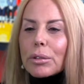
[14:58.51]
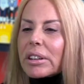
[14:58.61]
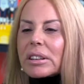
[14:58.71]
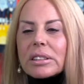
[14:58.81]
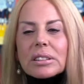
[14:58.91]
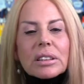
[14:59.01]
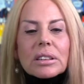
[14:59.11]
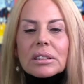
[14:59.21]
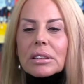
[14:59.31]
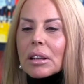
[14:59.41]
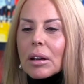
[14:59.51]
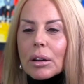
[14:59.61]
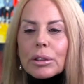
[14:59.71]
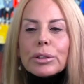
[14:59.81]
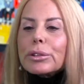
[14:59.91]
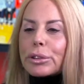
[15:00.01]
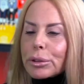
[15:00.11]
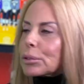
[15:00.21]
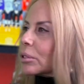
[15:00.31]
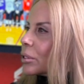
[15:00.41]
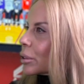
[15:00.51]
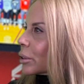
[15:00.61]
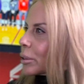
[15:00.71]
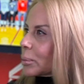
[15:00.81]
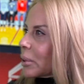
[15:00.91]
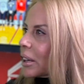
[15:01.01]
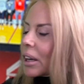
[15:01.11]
Realistic is an underused term.